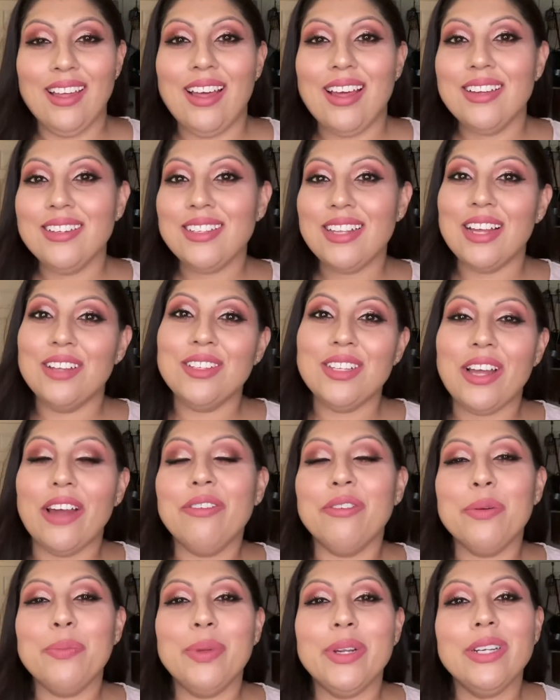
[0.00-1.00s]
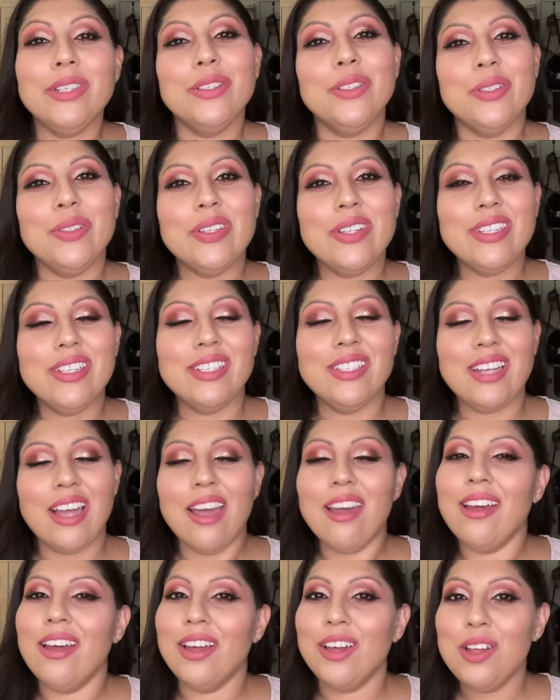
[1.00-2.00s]
how's everybody doing
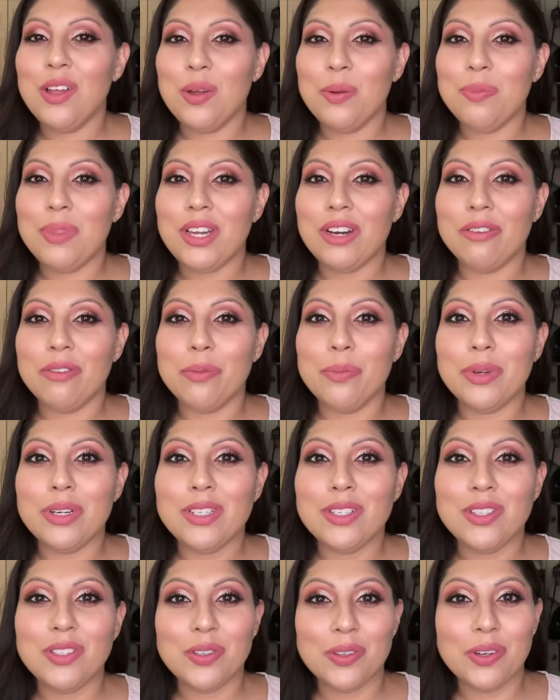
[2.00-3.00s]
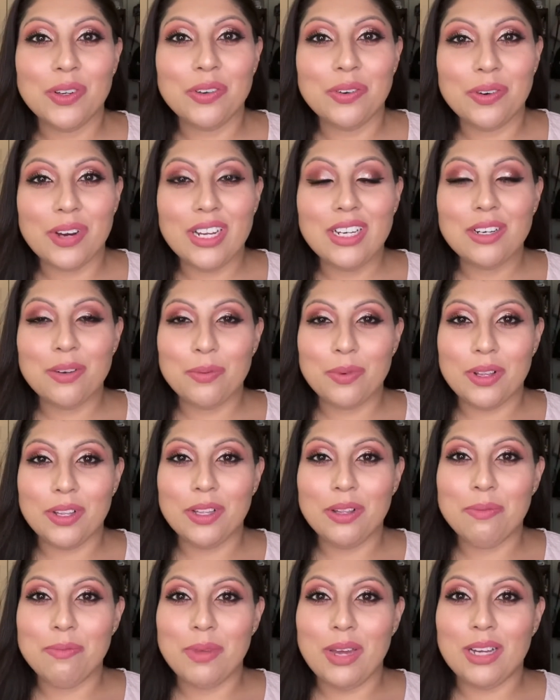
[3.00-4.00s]
today? I hope that everybody's doing great.
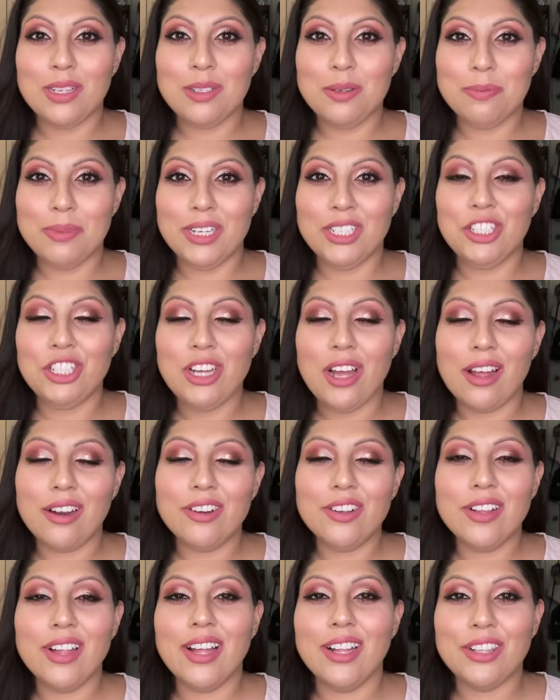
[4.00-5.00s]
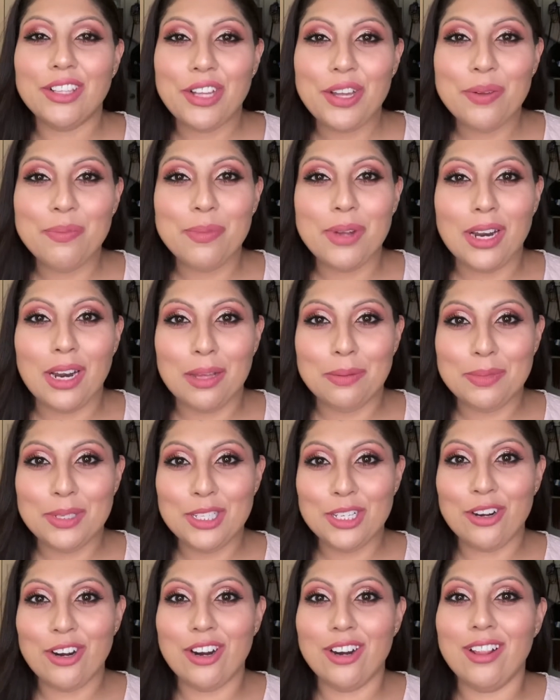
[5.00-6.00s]
Welcome back to my channel. Hello, my name is
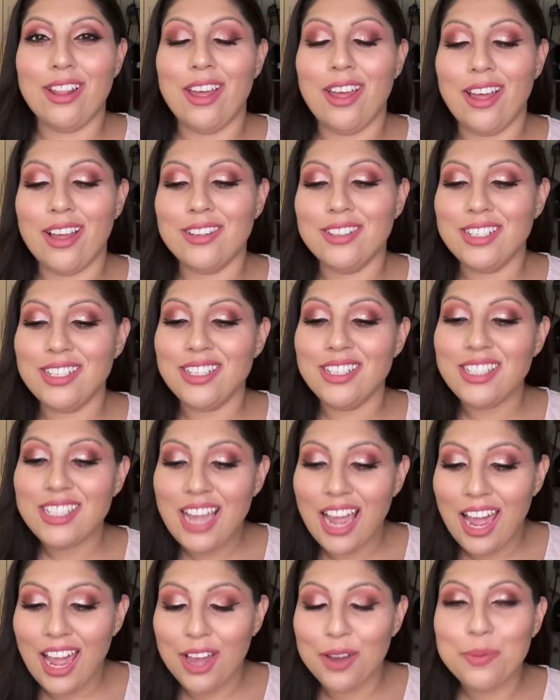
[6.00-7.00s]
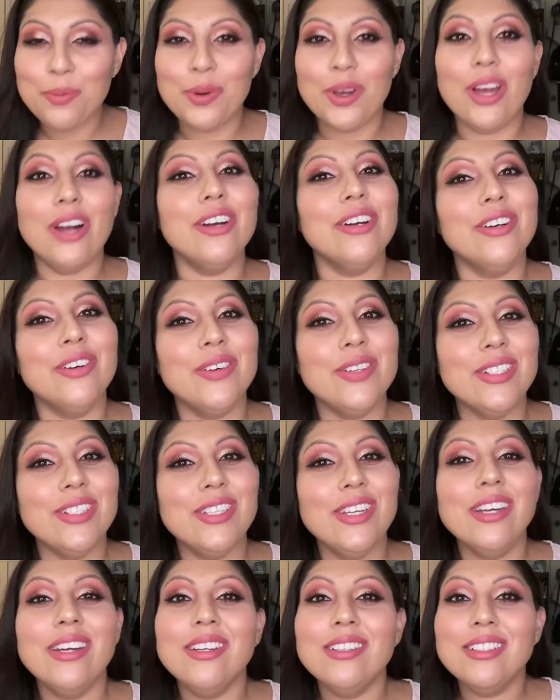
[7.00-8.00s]
Carla, and today we are going
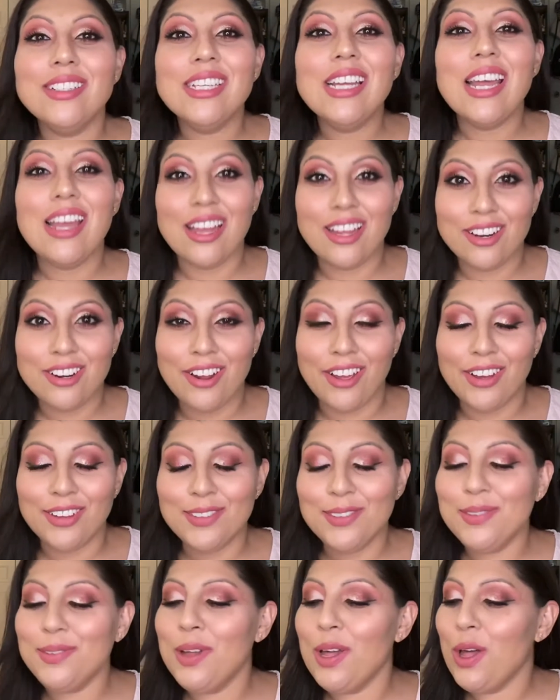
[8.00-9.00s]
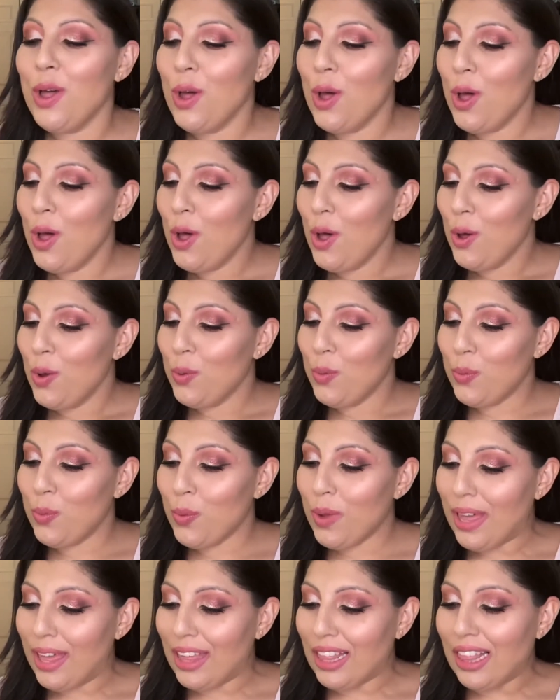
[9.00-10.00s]
to continue
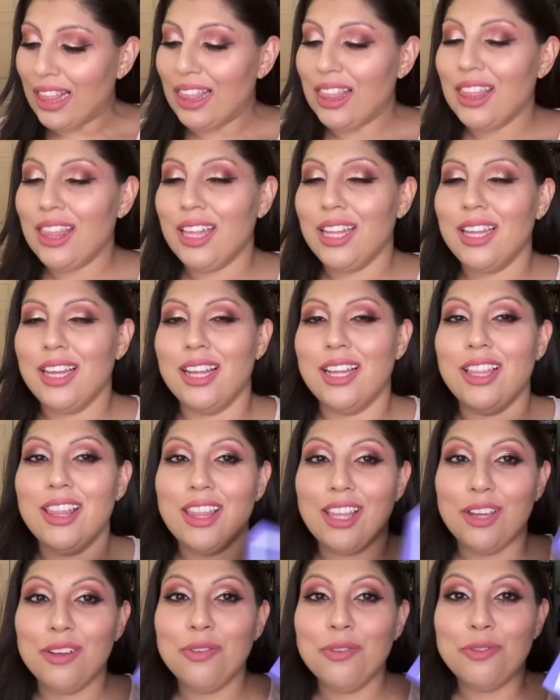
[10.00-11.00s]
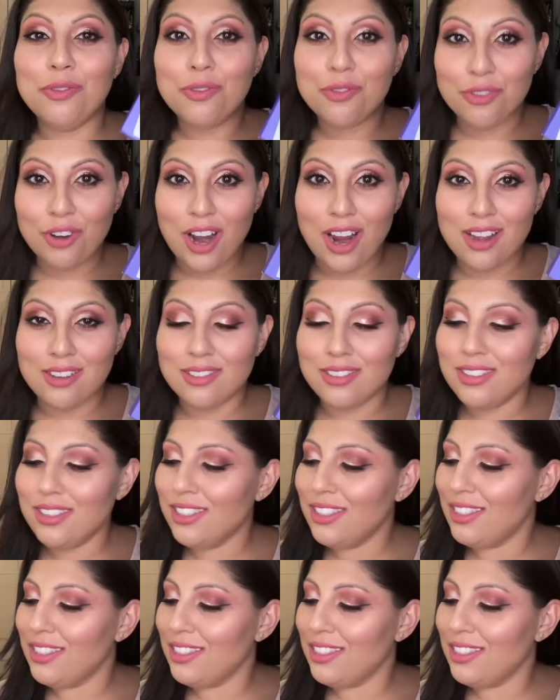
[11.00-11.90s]
with the Friends